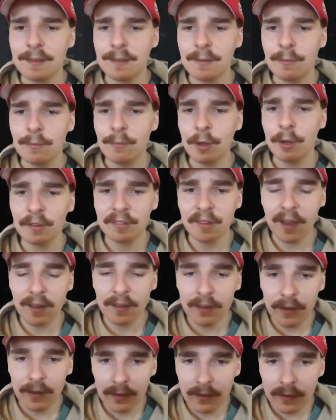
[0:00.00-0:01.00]
We got
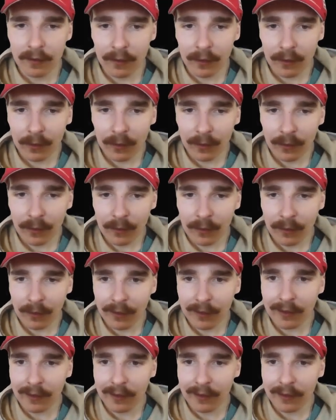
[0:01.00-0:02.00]
Dali.
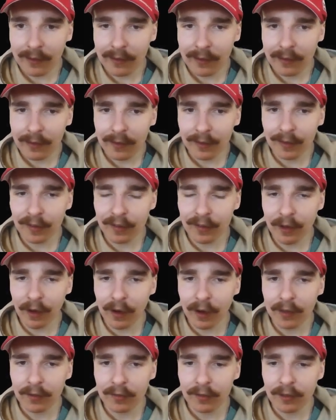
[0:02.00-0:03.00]
Hey, this is
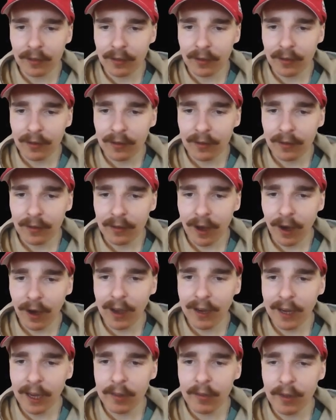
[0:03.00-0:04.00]
nice. I
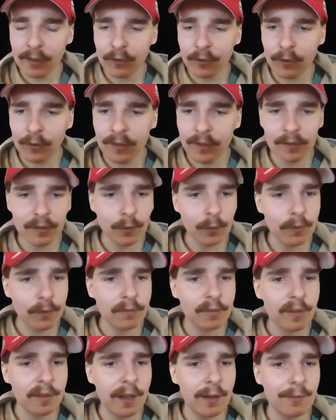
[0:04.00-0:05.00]
like how they do this sort of
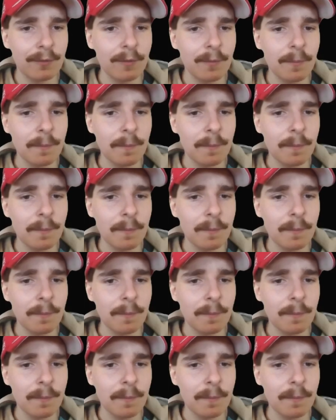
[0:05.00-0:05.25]
stuff.